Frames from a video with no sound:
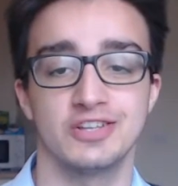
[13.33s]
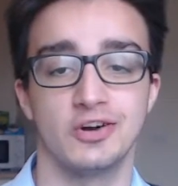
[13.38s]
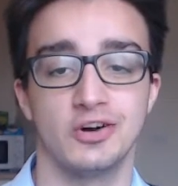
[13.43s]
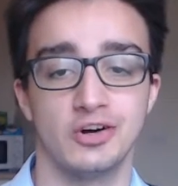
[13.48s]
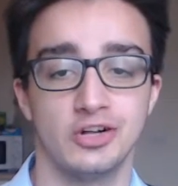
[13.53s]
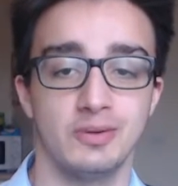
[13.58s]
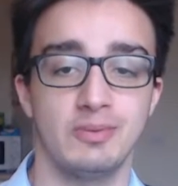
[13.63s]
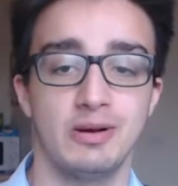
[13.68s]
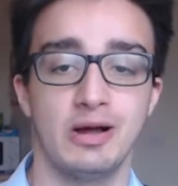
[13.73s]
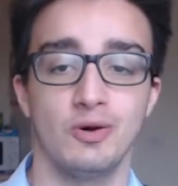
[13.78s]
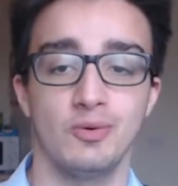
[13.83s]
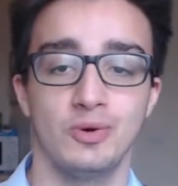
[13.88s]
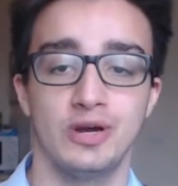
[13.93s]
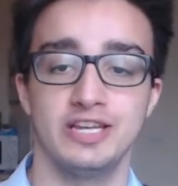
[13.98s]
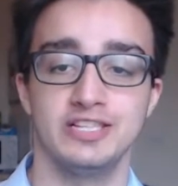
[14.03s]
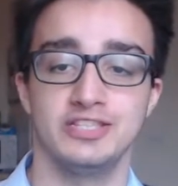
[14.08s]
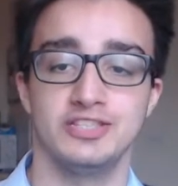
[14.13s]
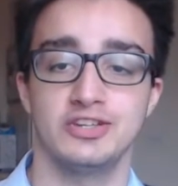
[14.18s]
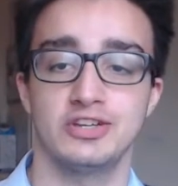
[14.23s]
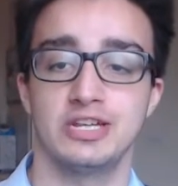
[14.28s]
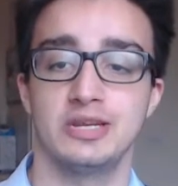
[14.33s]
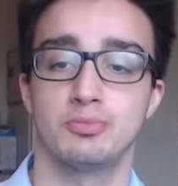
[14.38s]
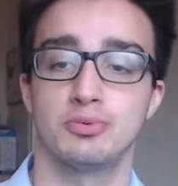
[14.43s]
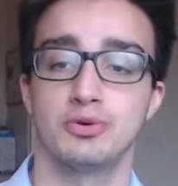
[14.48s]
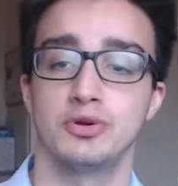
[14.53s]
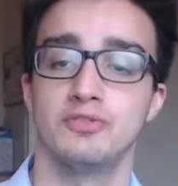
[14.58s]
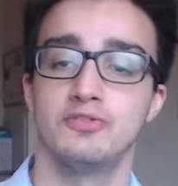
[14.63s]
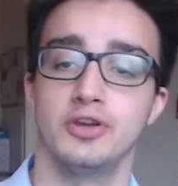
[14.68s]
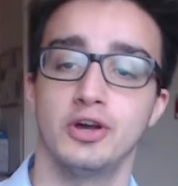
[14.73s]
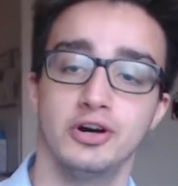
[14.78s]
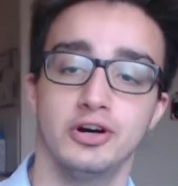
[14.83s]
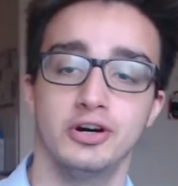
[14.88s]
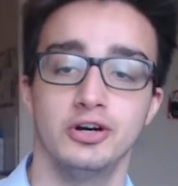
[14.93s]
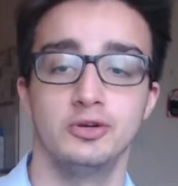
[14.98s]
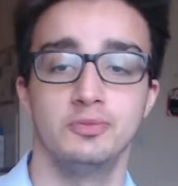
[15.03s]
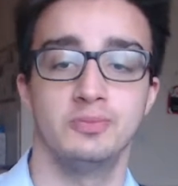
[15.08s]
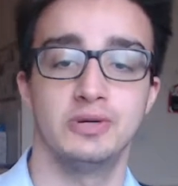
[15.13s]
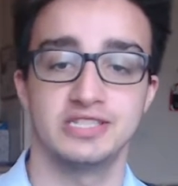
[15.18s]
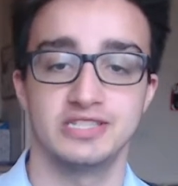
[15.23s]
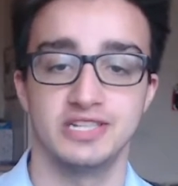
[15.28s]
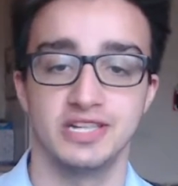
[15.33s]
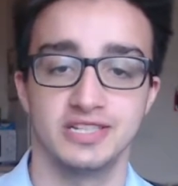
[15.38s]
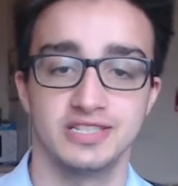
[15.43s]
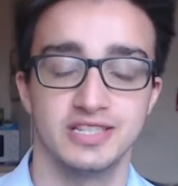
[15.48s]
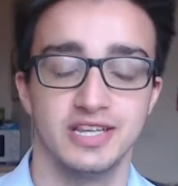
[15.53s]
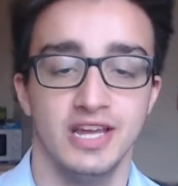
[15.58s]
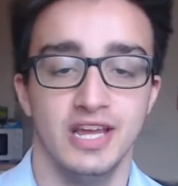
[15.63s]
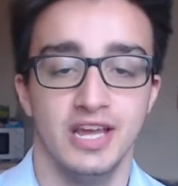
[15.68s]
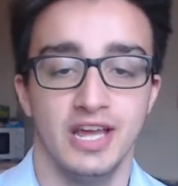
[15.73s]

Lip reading: all about ways you can improve your own business